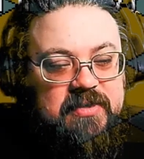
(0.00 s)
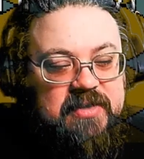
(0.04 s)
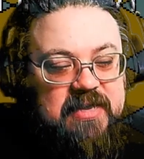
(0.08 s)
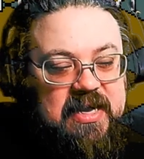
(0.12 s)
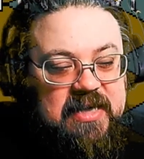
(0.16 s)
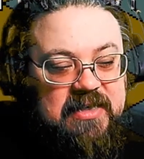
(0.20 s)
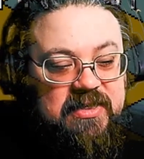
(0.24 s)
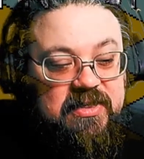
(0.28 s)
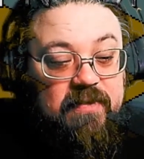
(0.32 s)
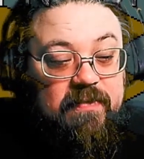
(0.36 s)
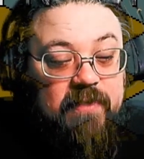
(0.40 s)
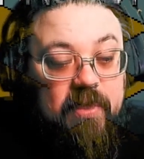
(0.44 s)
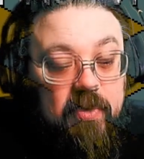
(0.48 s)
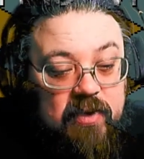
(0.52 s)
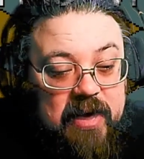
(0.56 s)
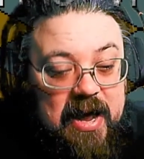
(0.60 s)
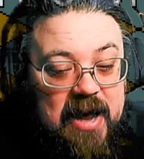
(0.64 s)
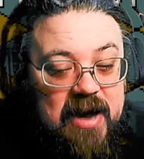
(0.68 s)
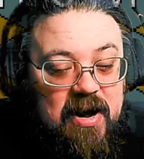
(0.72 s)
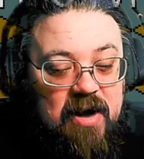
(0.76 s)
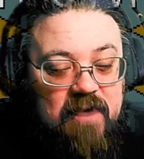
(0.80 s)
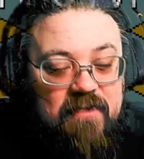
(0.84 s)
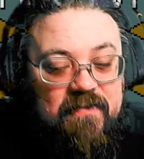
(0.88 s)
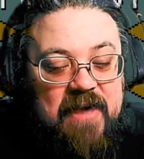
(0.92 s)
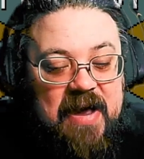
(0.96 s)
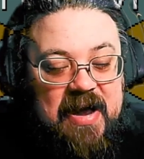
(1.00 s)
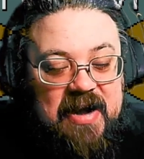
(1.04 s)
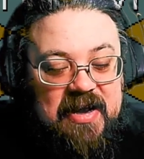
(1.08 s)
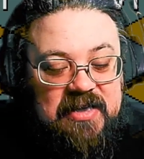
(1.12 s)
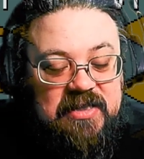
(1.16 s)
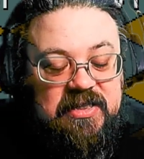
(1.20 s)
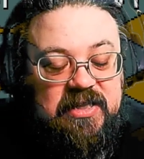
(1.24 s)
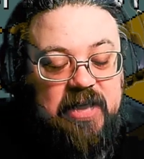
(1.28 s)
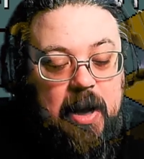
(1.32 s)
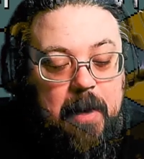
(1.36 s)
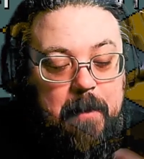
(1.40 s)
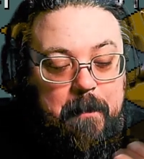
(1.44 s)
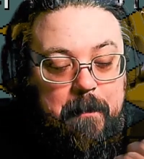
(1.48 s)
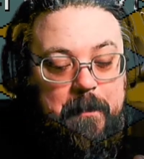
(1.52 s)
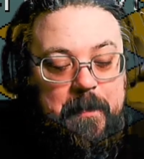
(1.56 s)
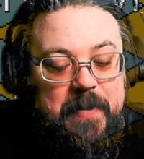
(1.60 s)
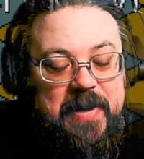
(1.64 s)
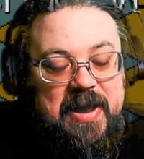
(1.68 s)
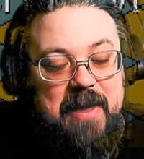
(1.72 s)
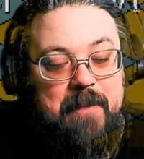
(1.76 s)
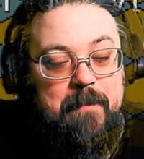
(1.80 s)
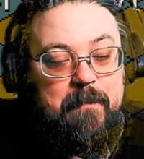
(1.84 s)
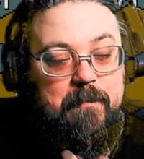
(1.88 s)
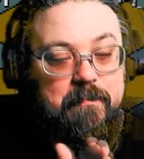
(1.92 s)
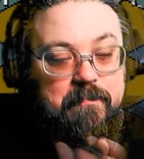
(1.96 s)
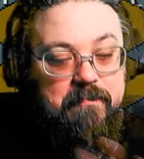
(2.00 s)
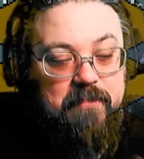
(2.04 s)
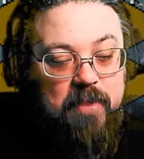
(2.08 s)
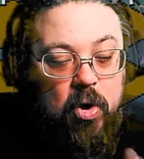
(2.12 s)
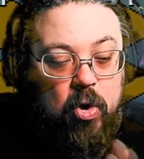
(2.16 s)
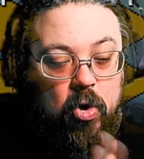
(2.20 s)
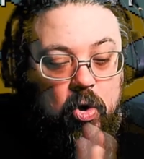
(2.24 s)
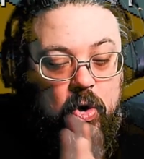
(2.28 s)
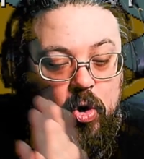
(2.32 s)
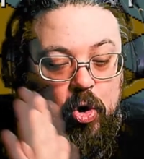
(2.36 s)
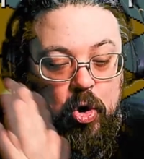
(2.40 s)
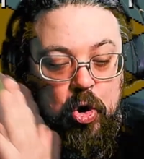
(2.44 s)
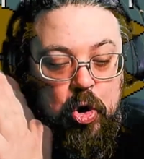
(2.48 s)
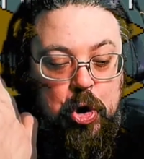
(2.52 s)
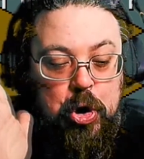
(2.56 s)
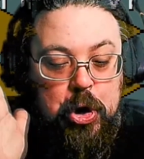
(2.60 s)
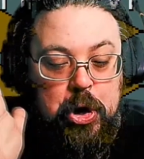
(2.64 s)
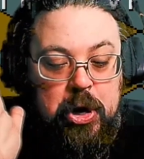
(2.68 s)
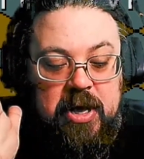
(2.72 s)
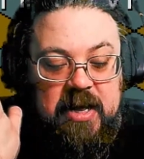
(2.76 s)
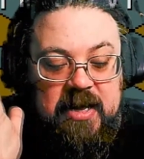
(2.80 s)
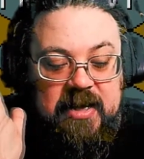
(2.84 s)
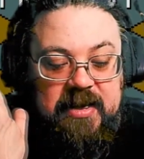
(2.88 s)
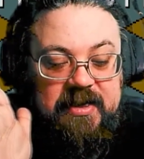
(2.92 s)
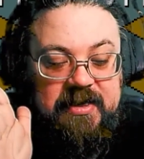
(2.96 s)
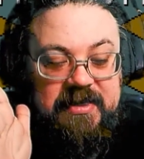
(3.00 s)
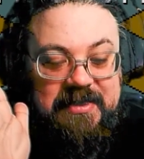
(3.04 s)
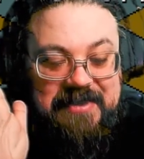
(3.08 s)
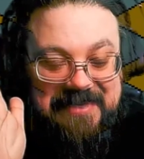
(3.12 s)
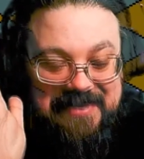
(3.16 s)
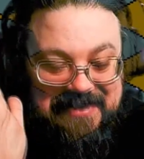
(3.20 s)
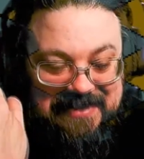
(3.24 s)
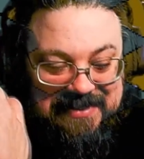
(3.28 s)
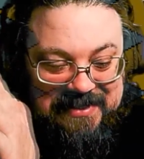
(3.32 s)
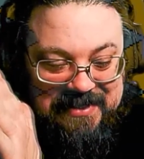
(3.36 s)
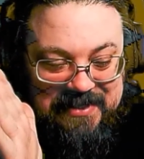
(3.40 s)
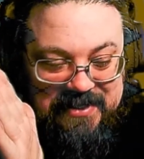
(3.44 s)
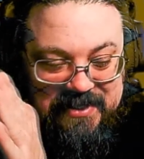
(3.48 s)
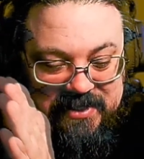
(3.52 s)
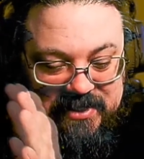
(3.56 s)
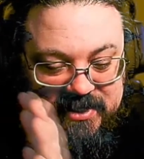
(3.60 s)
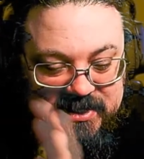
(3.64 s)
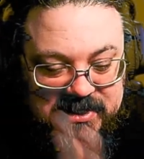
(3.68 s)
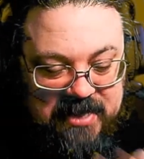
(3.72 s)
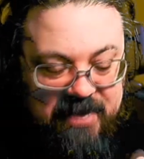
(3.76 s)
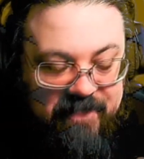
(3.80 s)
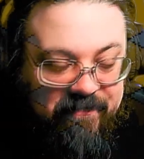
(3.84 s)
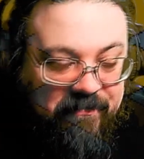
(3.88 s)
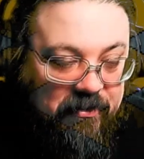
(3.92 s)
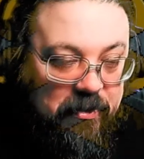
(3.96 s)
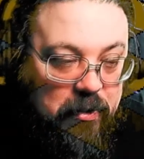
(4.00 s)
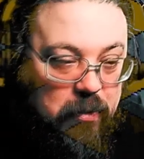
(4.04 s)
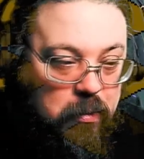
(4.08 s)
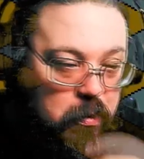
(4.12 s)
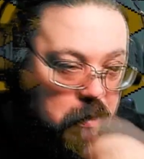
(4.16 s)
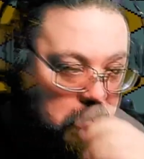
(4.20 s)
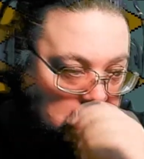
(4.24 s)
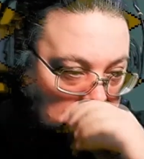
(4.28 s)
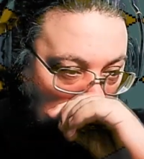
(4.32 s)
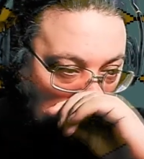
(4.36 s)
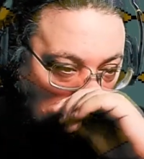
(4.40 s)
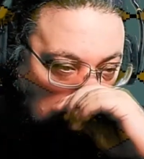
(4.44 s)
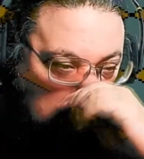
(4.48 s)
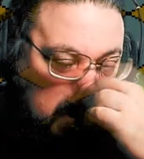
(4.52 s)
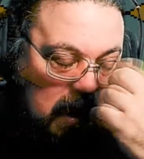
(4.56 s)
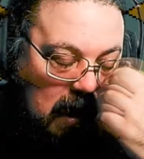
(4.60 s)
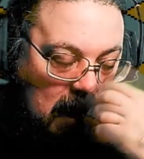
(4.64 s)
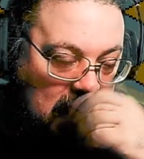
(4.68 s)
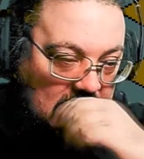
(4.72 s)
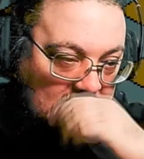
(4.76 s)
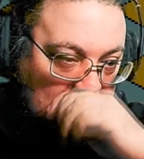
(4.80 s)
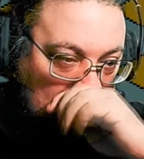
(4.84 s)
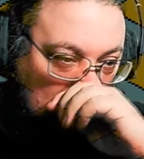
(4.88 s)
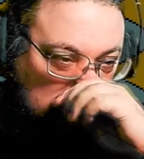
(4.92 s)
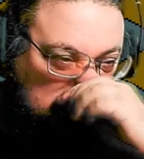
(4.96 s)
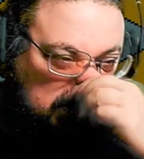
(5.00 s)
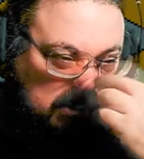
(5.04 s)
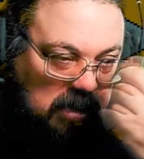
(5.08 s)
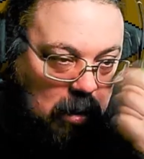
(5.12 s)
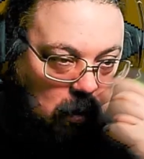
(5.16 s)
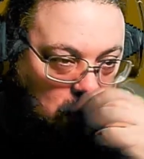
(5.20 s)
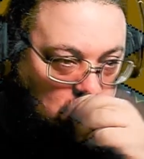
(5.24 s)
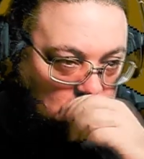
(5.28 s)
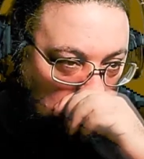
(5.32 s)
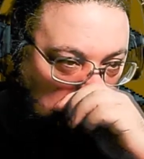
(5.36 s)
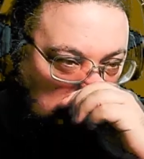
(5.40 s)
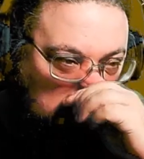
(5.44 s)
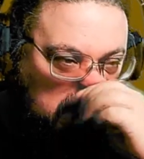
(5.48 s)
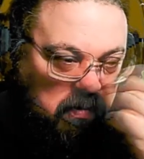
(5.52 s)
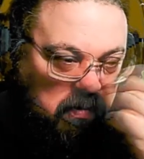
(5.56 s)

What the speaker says: to that. So Volcano Valley's a bit more difficult. So we